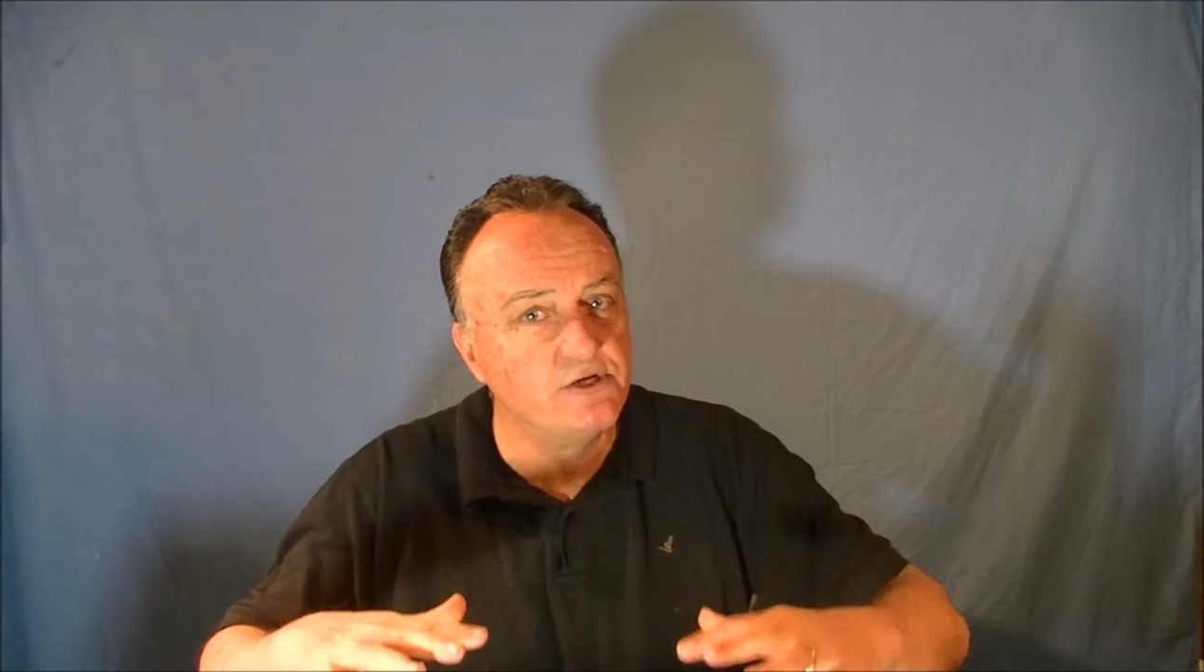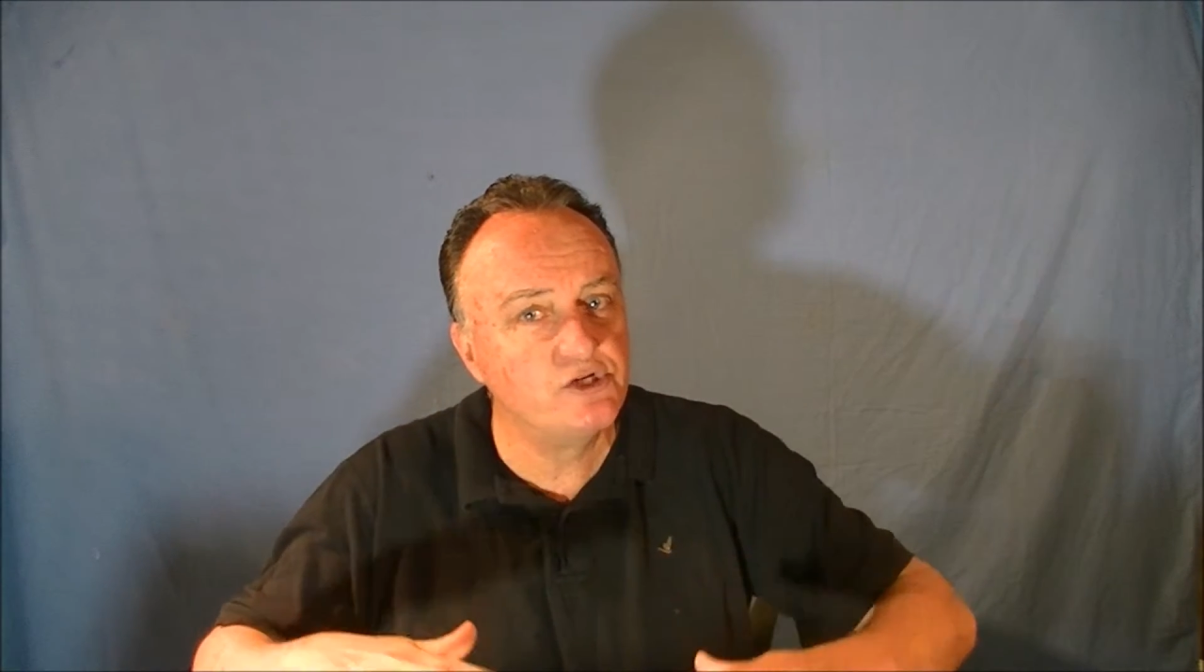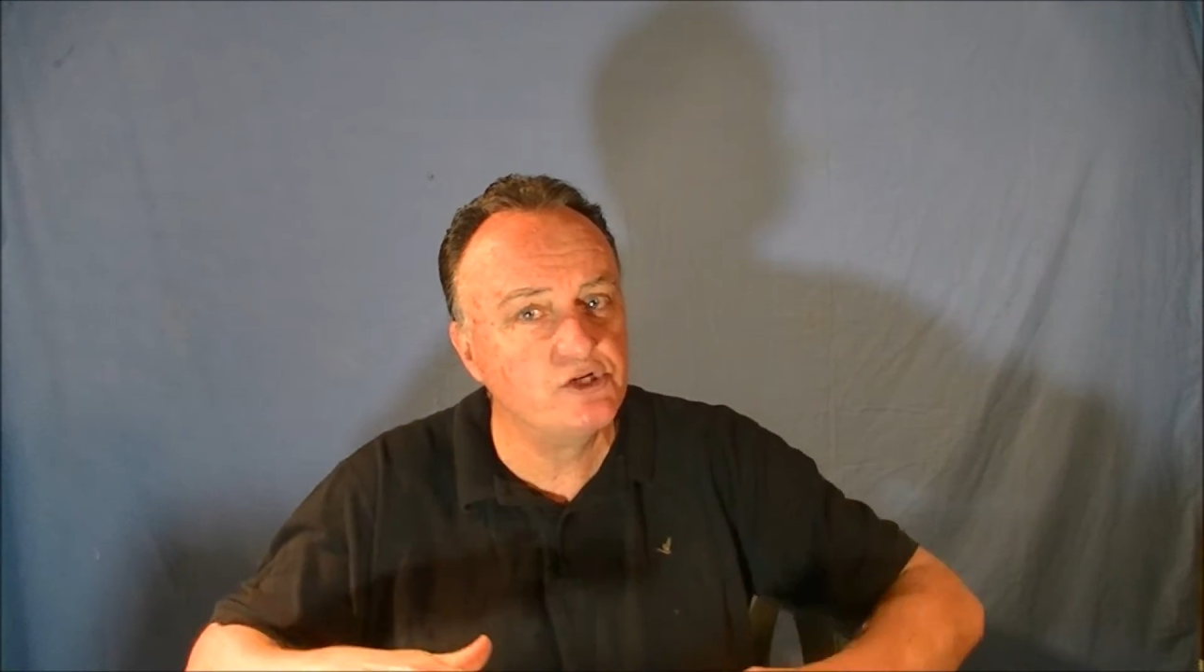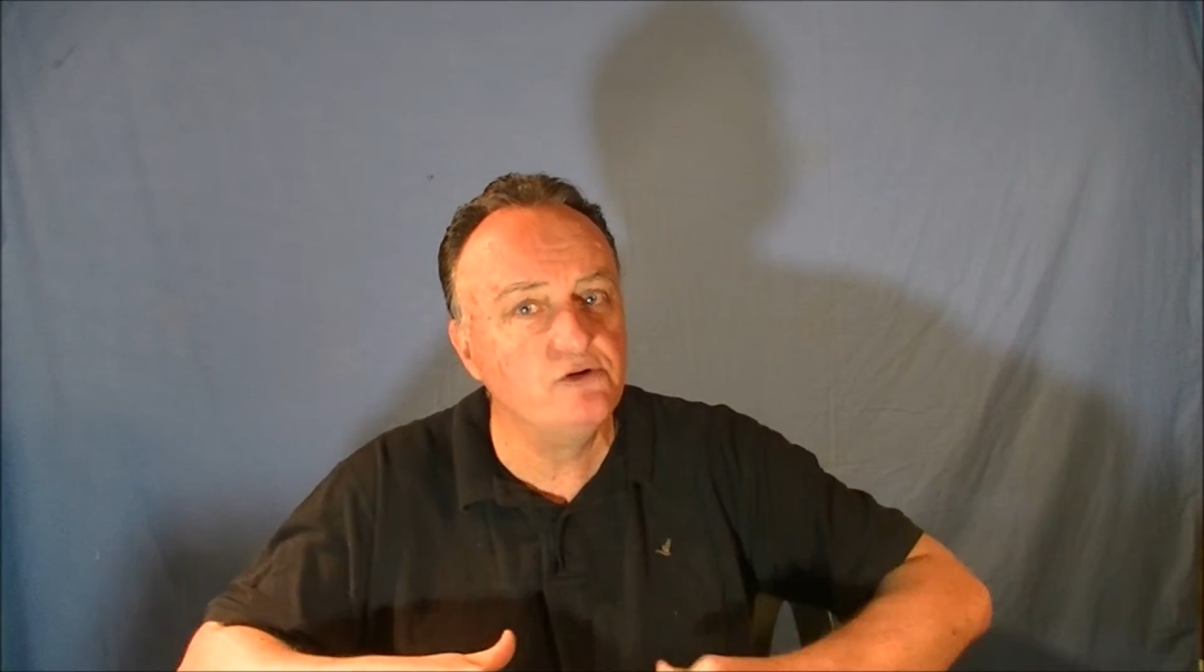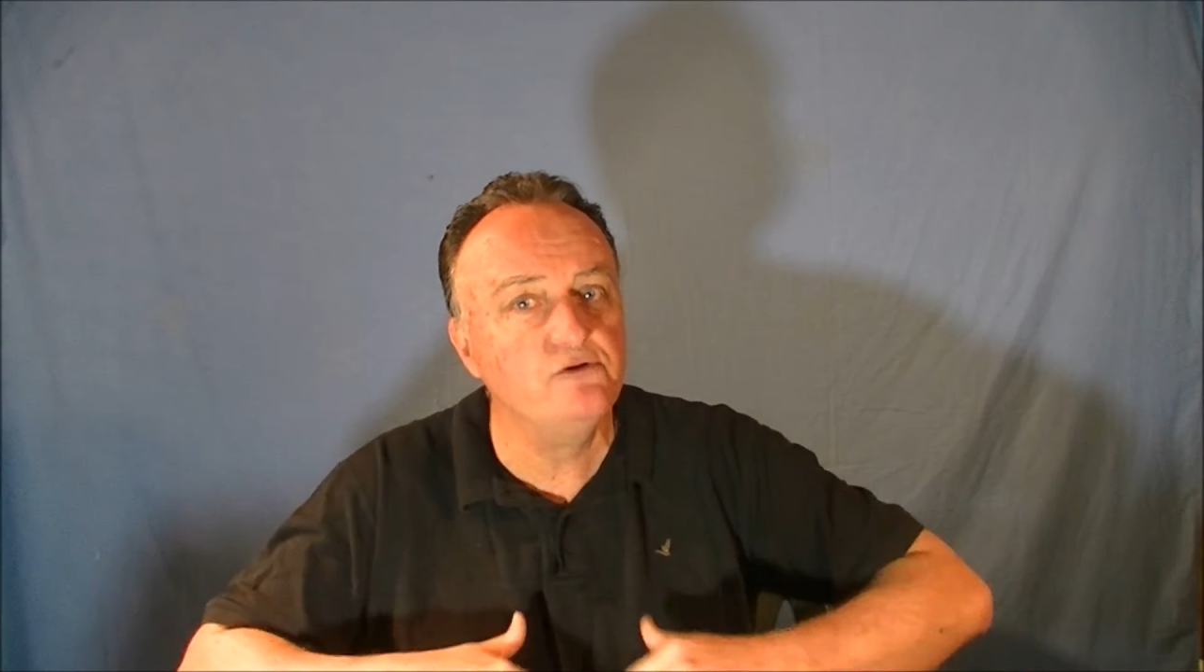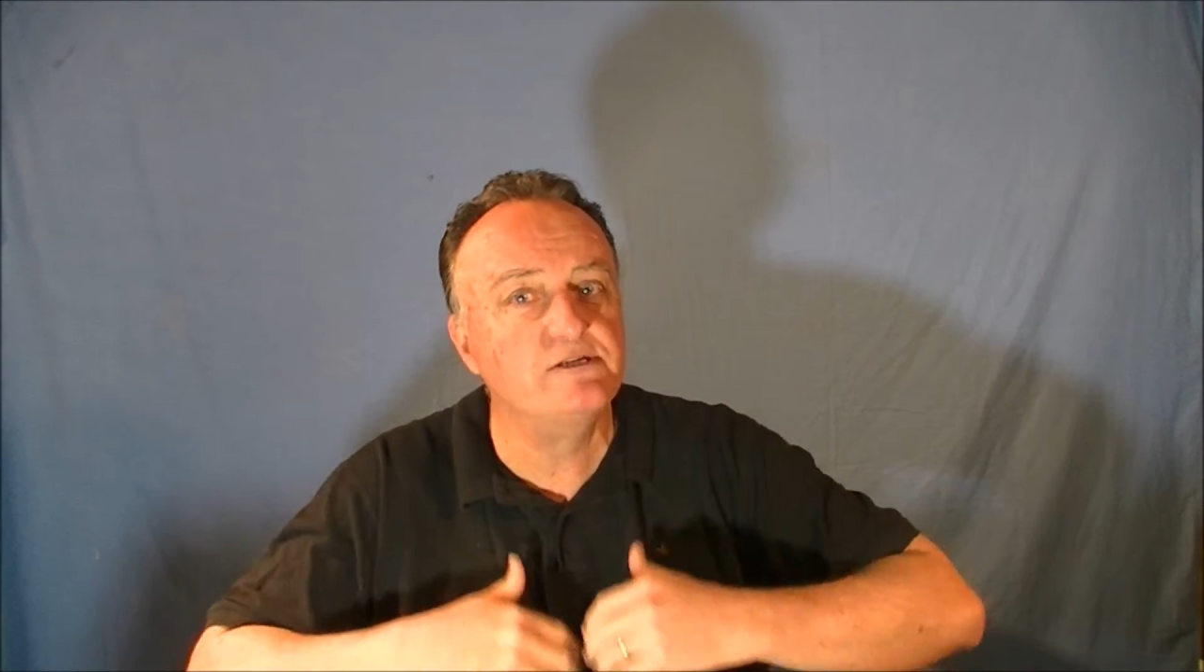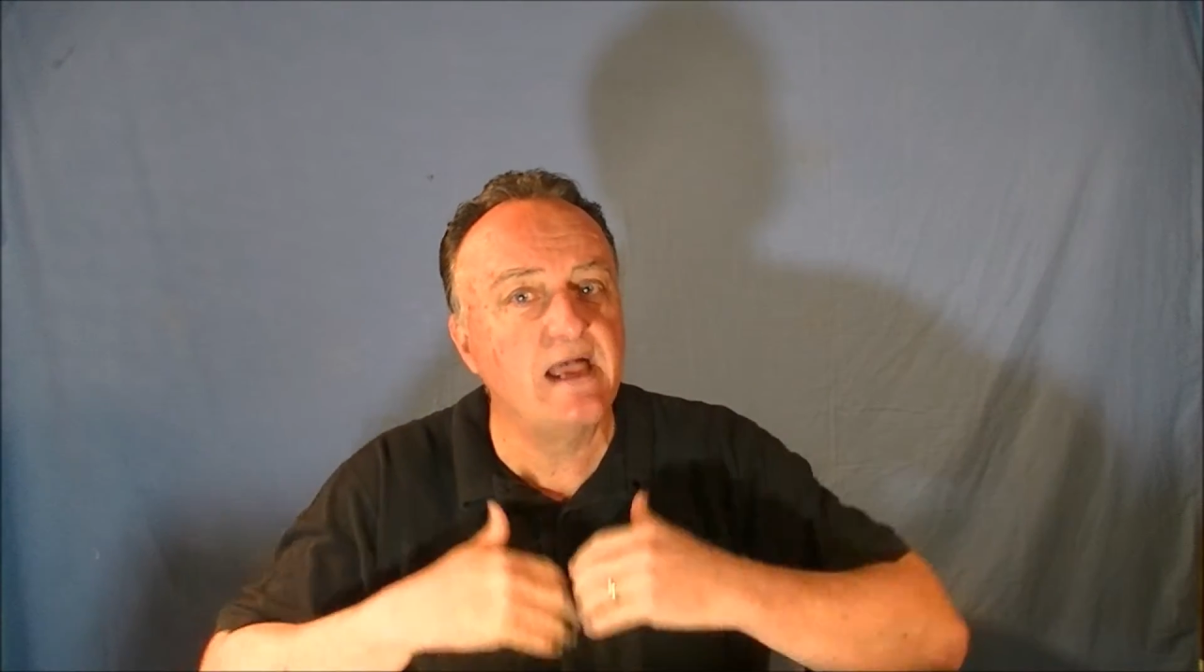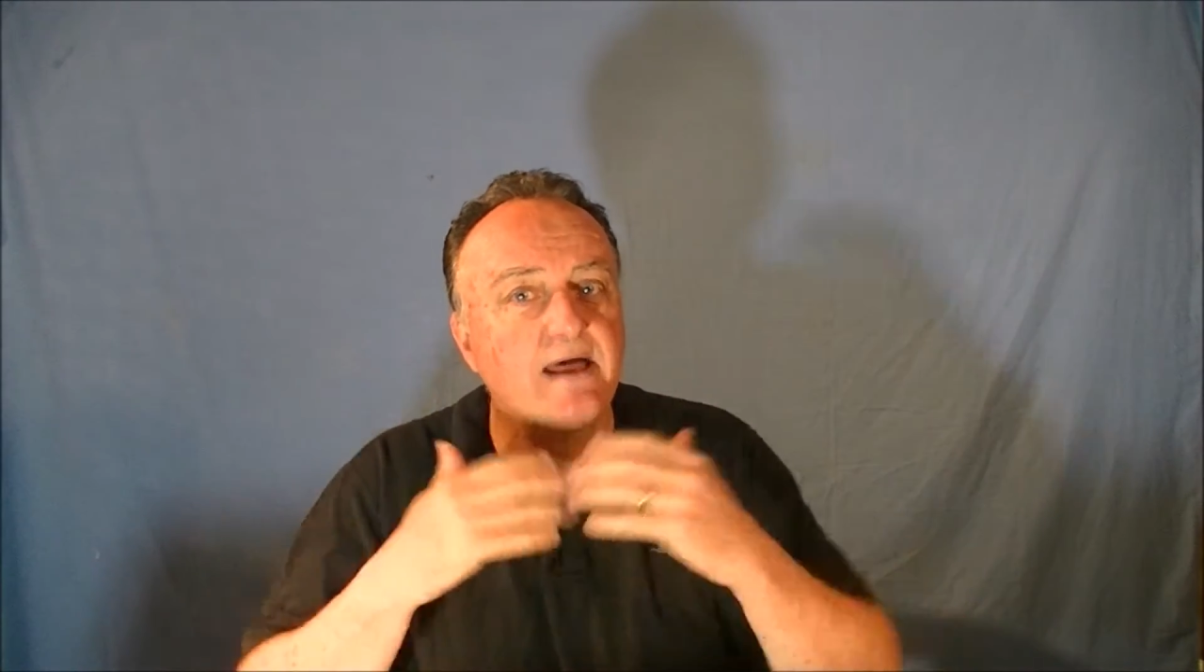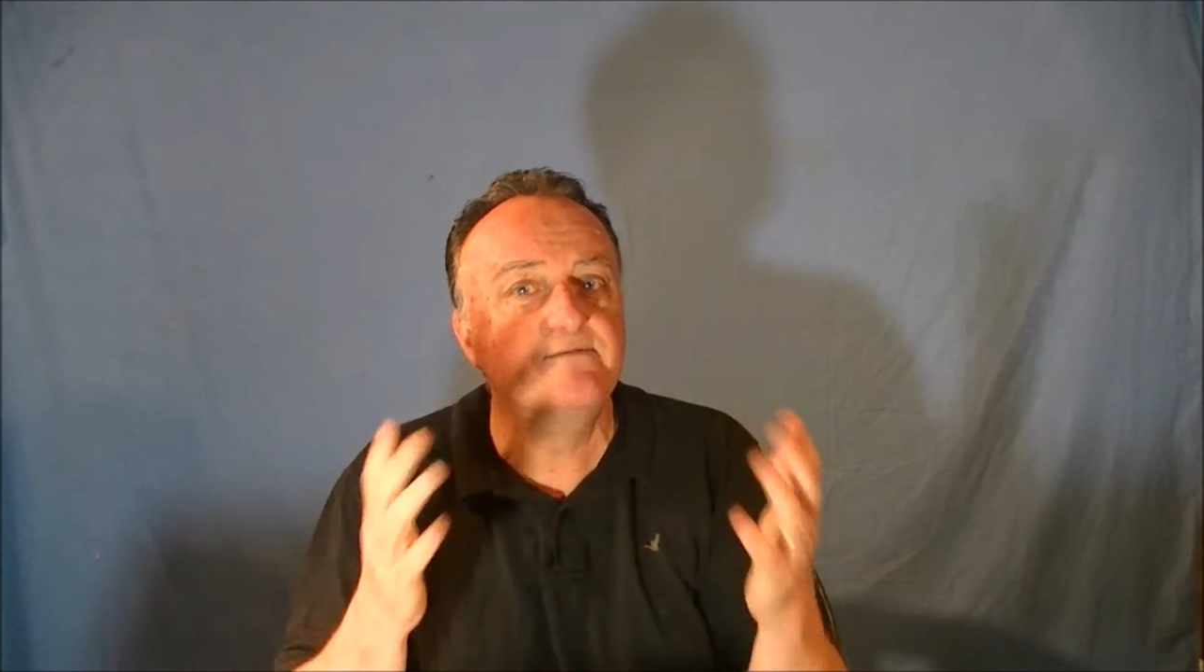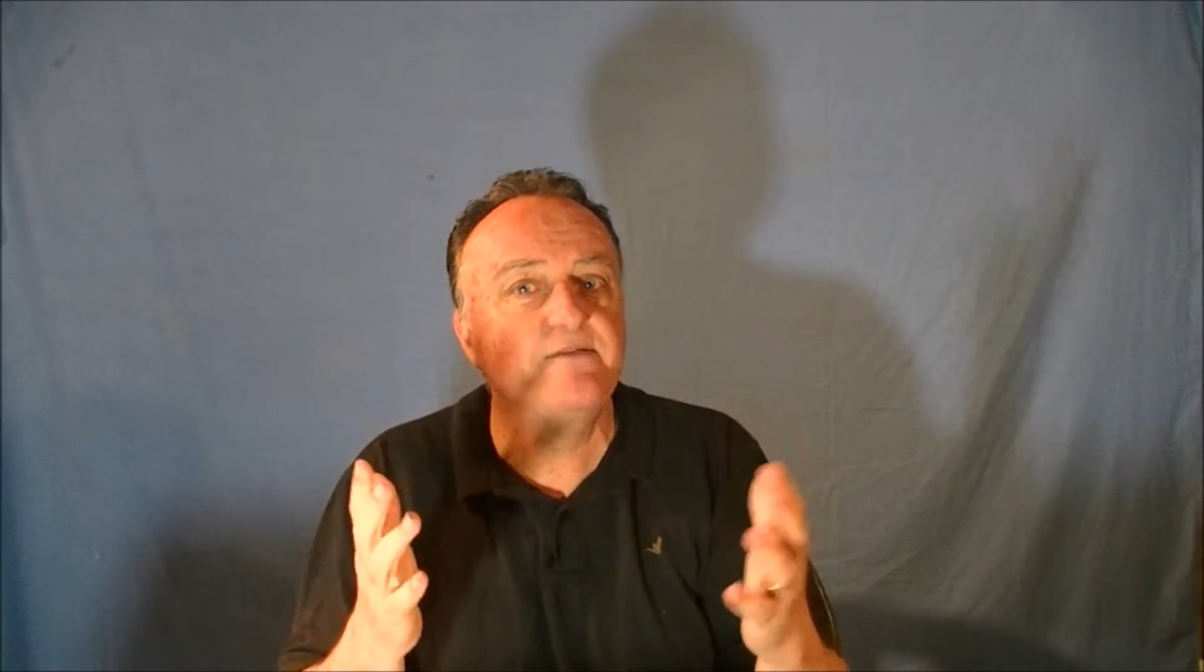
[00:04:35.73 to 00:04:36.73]
choose
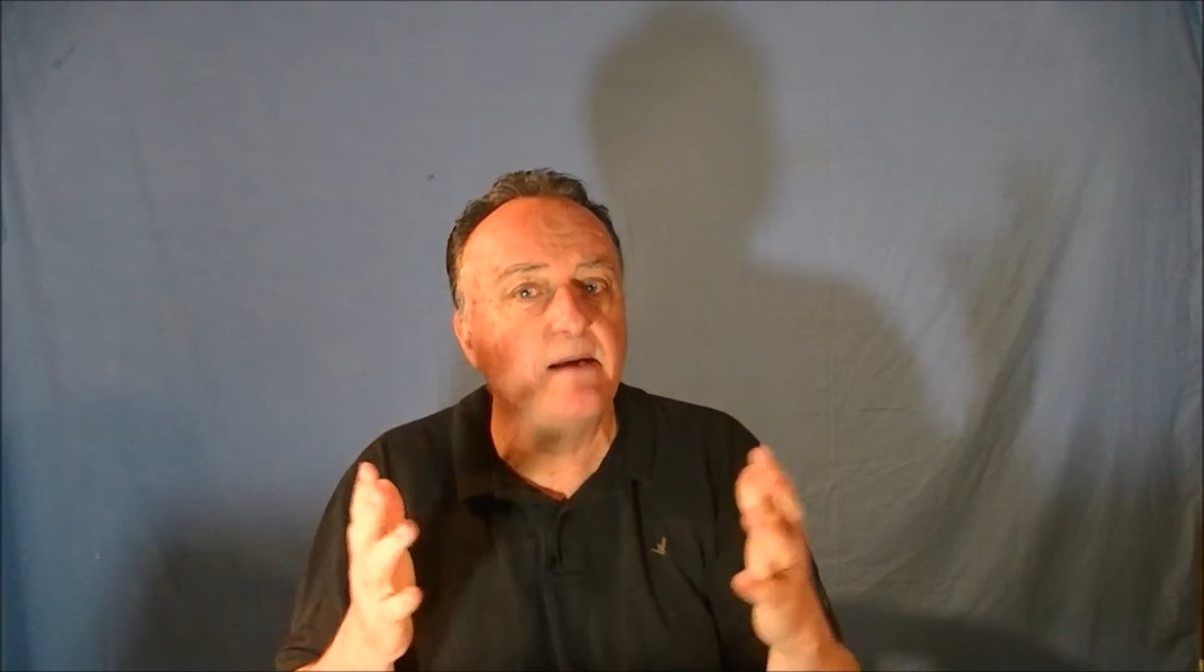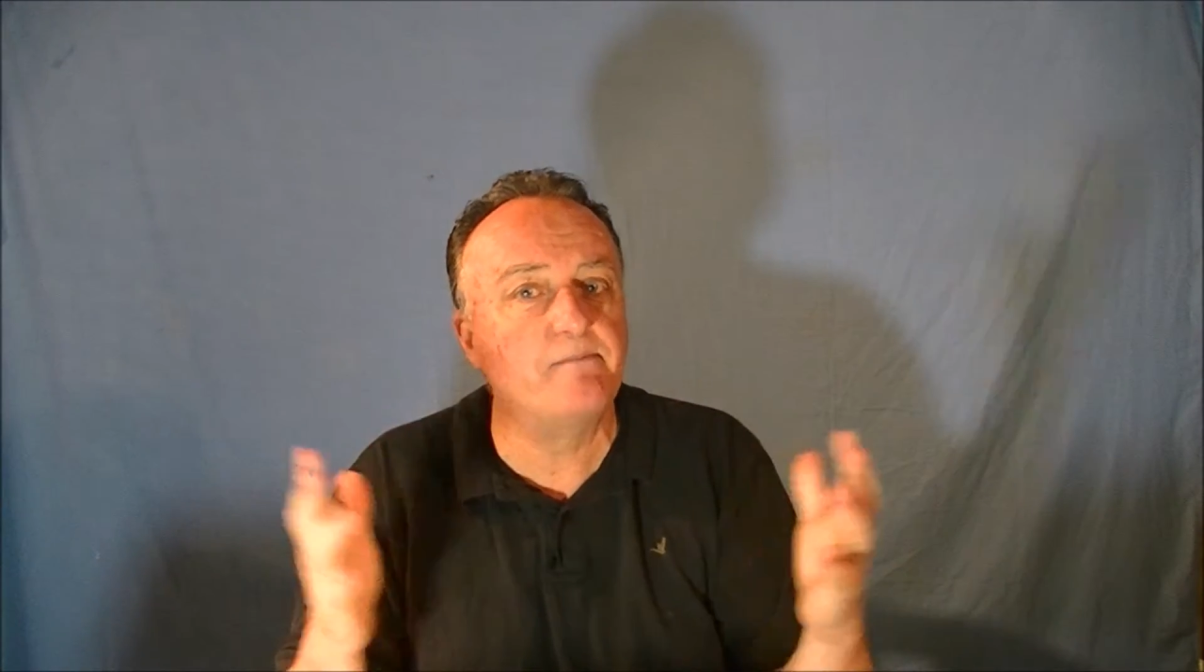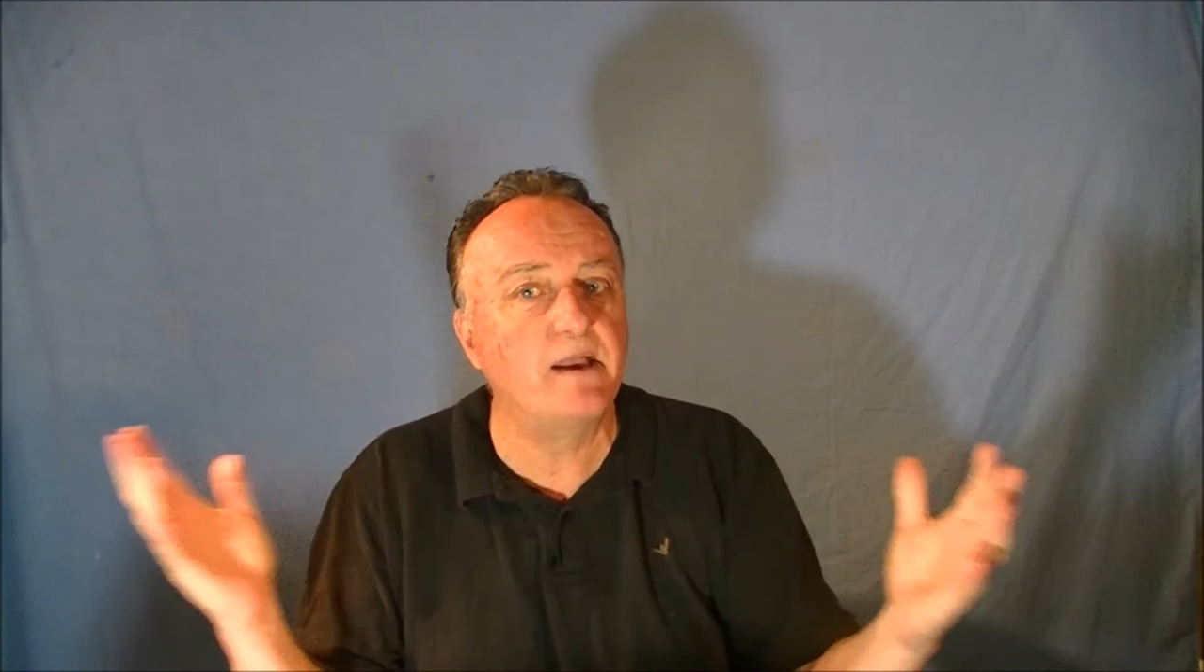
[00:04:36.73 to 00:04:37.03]
out of that